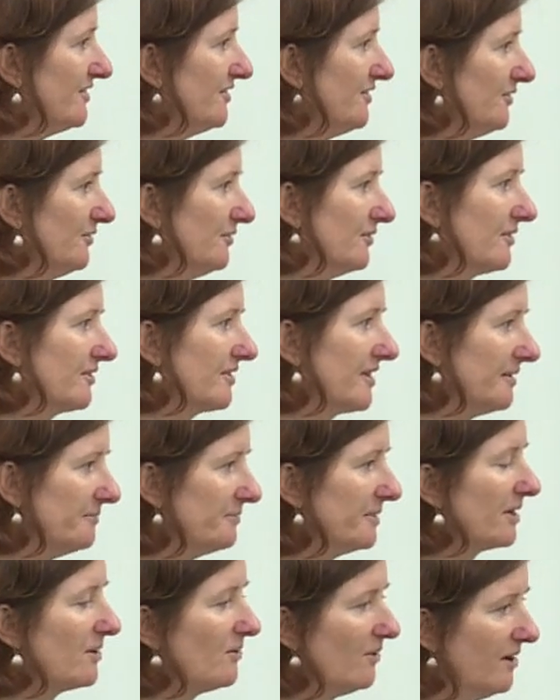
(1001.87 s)
to do can
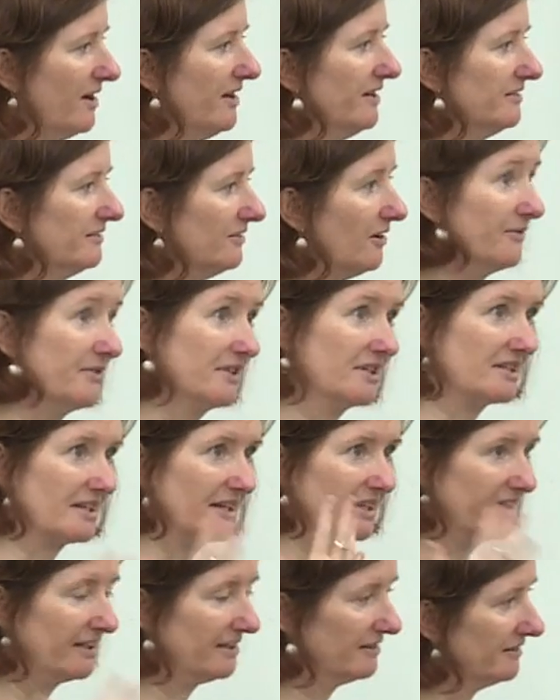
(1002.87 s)
be quite
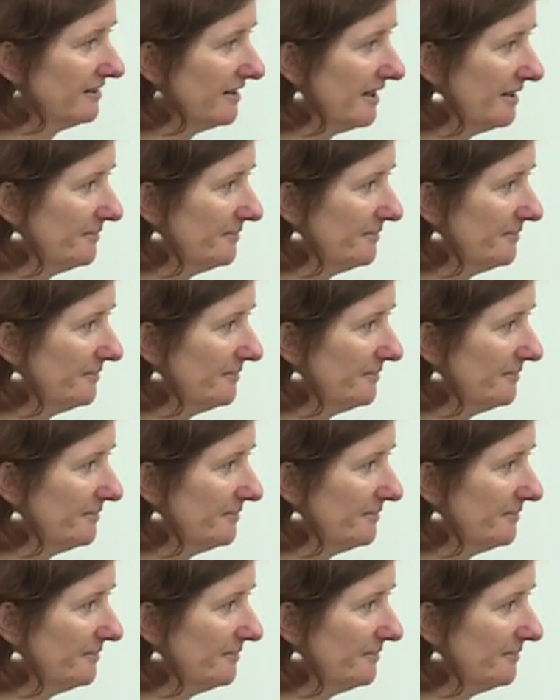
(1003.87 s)
obviously